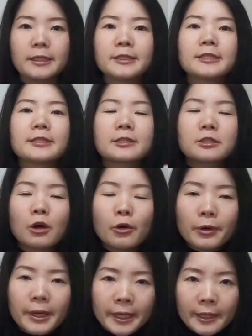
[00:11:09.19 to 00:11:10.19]
It is
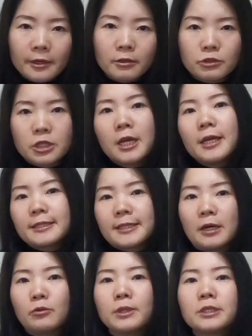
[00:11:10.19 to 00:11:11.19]
so huge
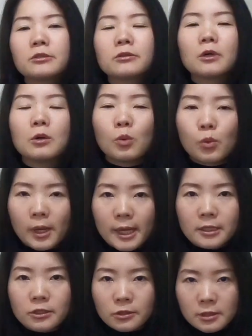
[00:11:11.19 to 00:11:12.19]
that we don't know
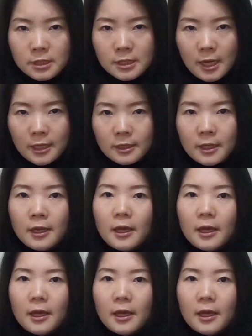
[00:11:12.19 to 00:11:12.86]
where to start.